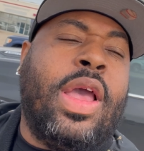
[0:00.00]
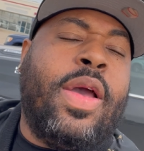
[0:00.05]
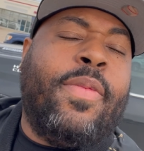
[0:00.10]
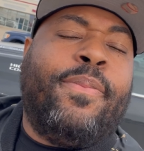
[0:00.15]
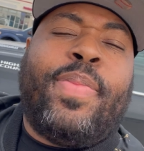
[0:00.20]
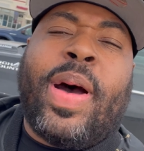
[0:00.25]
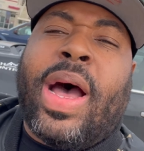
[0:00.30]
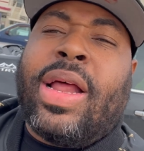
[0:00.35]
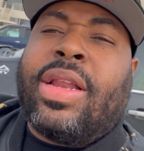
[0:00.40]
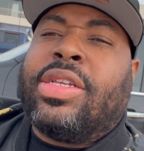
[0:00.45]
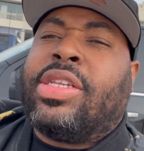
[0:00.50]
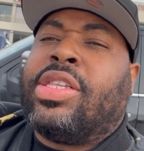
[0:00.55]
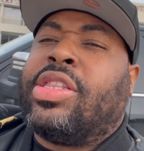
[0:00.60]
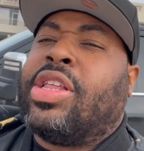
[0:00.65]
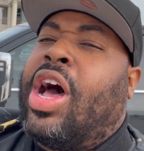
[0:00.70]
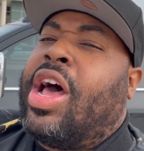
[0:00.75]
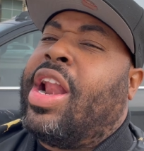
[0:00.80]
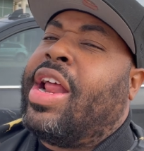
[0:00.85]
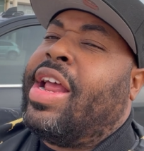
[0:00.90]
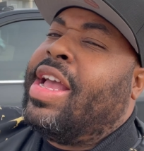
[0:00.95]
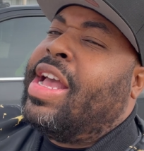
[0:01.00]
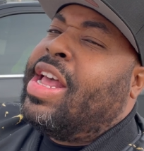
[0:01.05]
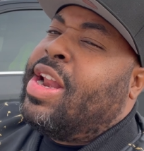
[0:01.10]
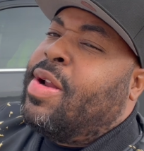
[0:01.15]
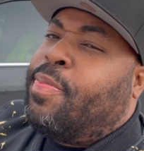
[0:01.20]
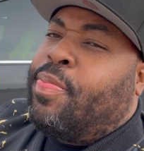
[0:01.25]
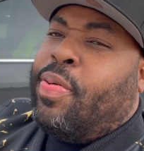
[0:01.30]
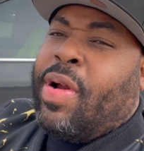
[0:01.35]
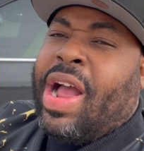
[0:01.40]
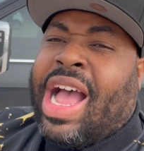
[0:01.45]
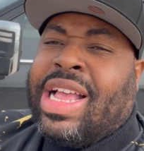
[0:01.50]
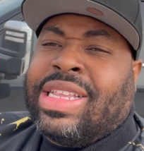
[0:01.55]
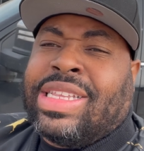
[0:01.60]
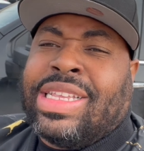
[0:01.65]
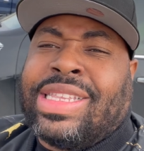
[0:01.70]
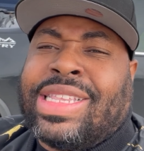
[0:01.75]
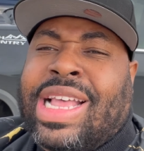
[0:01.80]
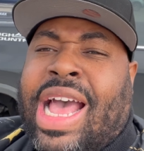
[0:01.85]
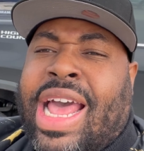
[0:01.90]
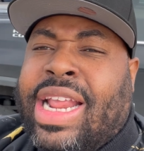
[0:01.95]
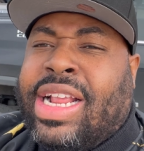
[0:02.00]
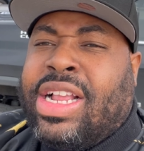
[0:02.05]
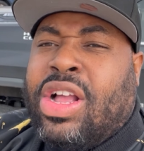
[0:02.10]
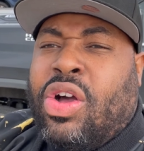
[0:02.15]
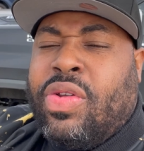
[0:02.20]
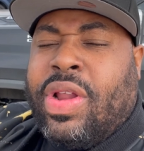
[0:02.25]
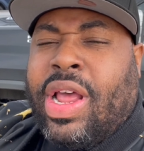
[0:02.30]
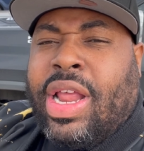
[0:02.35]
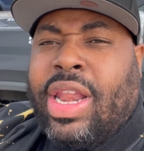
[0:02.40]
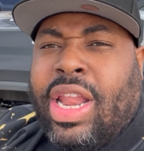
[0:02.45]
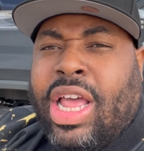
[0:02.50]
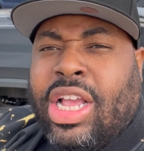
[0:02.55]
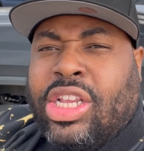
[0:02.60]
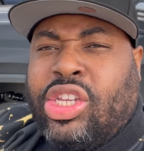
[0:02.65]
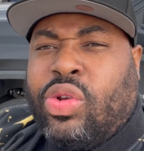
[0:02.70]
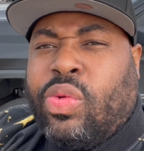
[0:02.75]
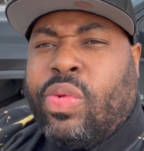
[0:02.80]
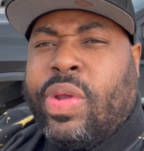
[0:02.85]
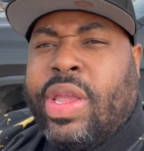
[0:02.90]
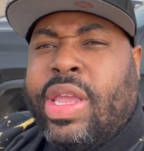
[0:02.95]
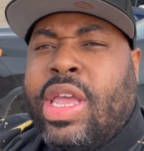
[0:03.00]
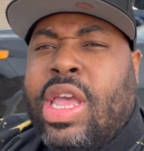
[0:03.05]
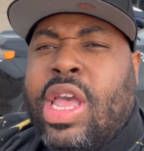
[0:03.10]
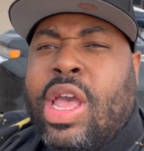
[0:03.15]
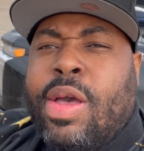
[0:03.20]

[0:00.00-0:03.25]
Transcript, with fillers: About to start an enterprise, exotic on that luxury.